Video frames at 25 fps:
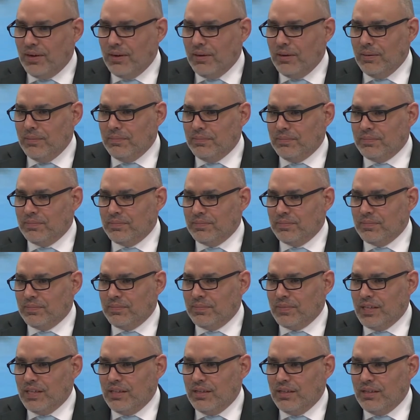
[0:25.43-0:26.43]
Um,
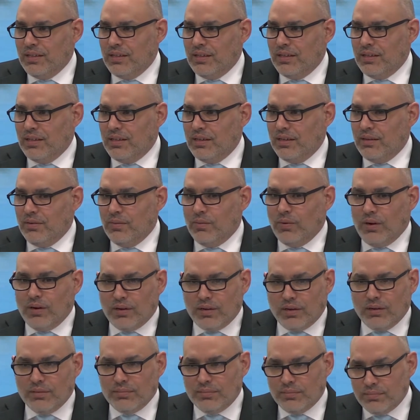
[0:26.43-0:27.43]

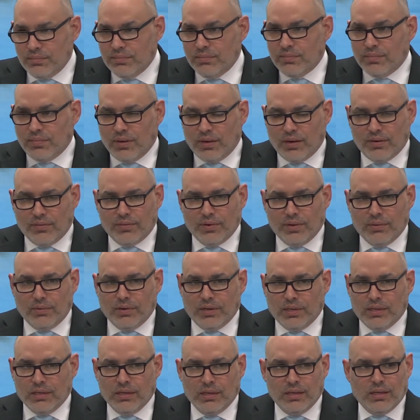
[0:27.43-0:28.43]
welcome,
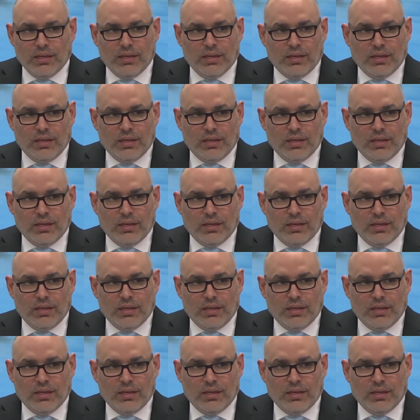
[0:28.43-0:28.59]
everyone.